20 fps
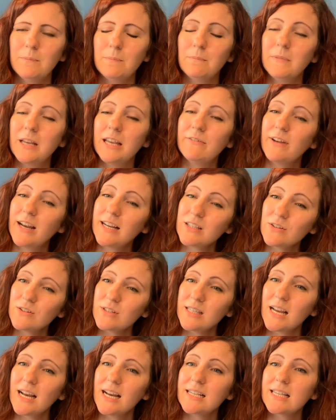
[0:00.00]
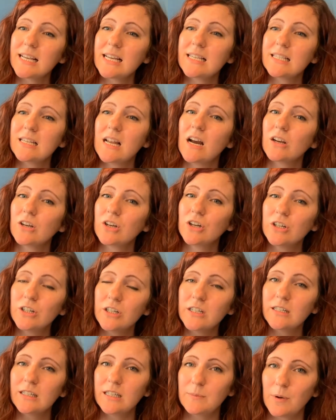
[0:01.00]
If exercise is not
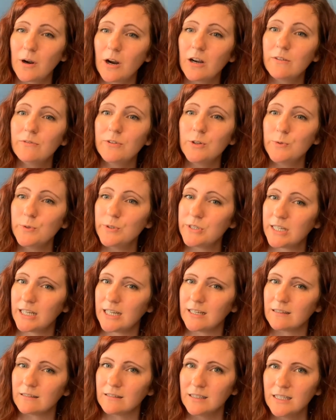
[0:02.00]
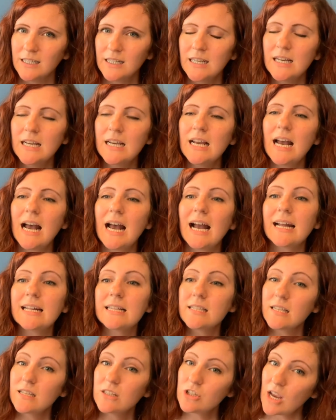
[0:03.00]
currently part of your routine, I'd
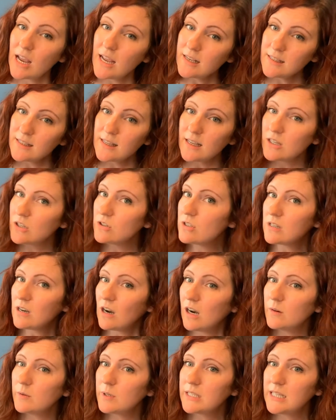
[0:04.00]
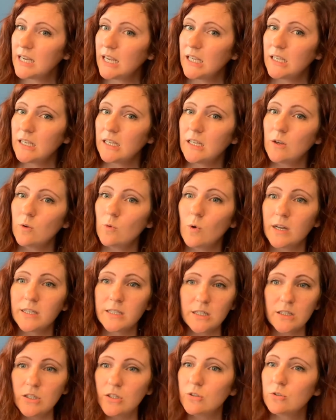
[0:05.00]
suggest that you start with taking 1
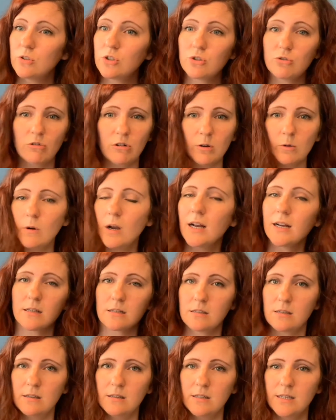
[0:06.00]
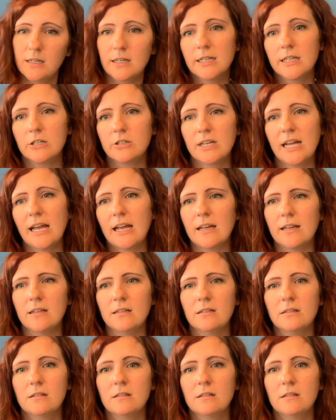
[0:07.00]
to 2 short walks during your day.